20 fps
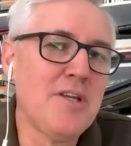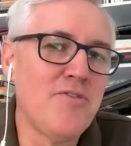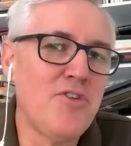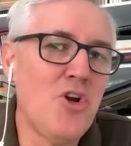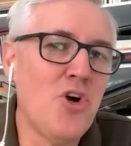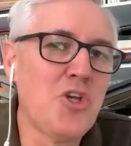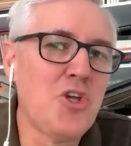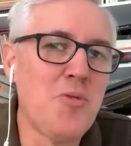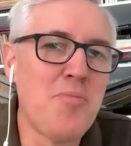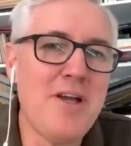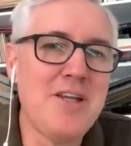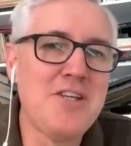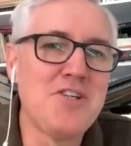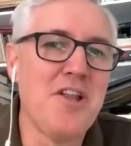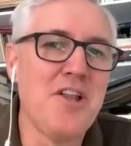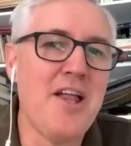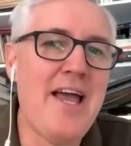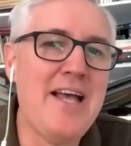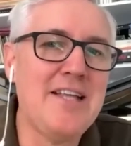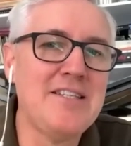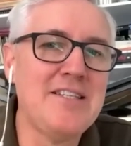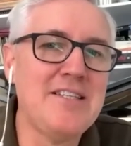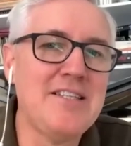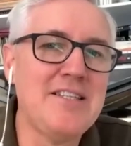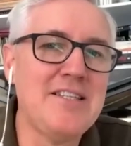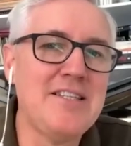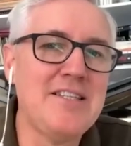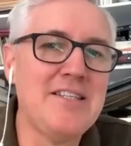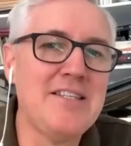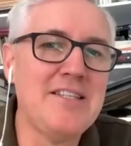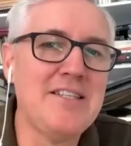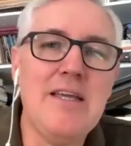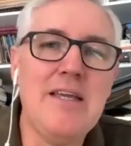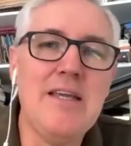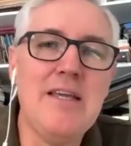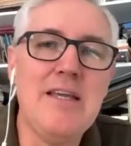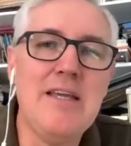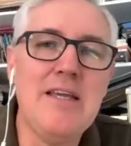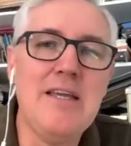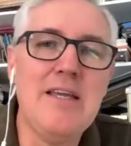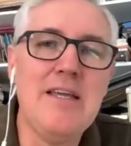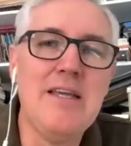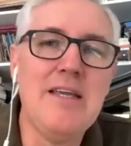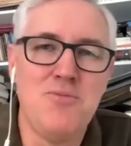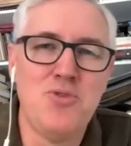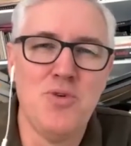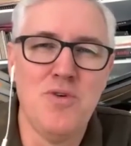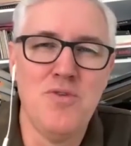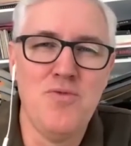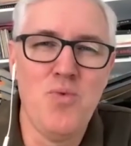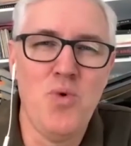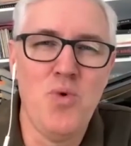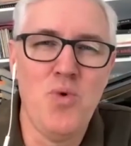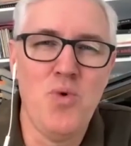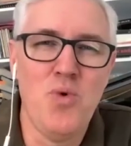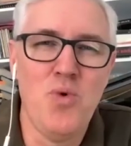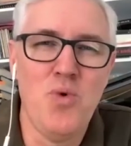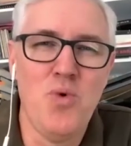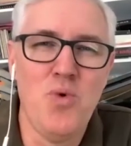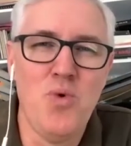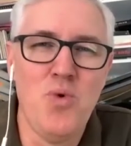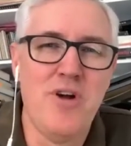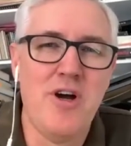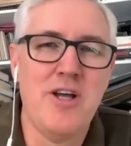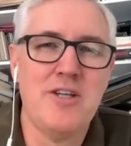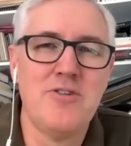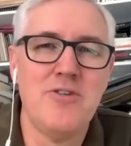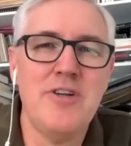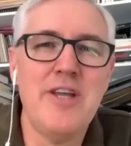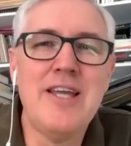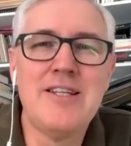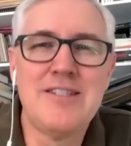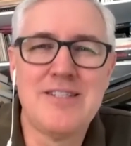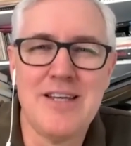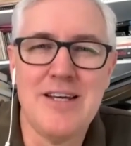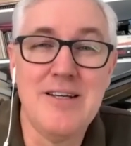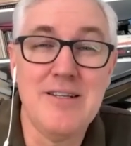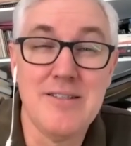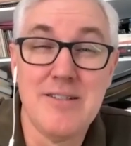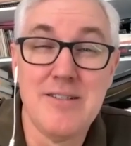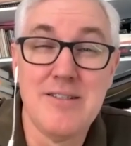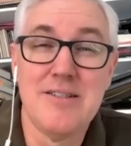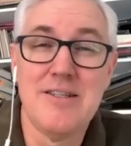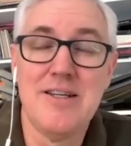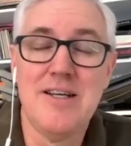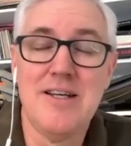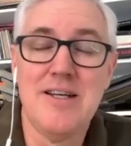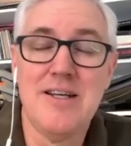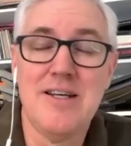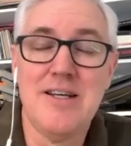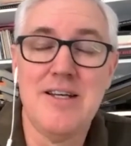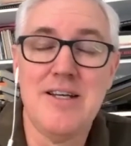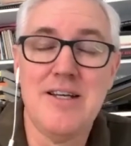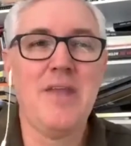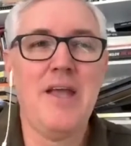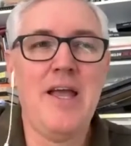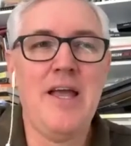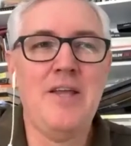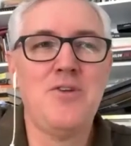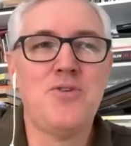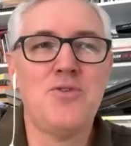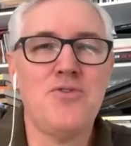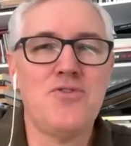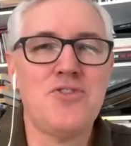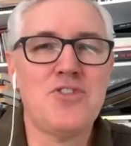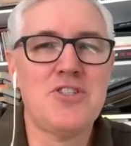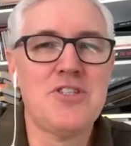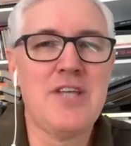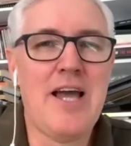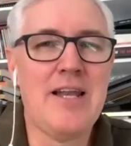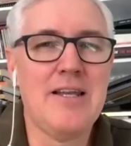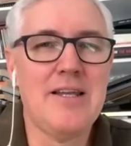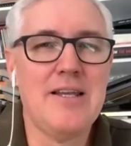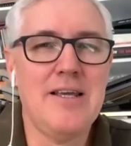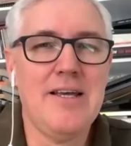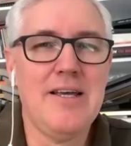of an occupational hazard for me um, to have worked as a writer and editor um, and to have sat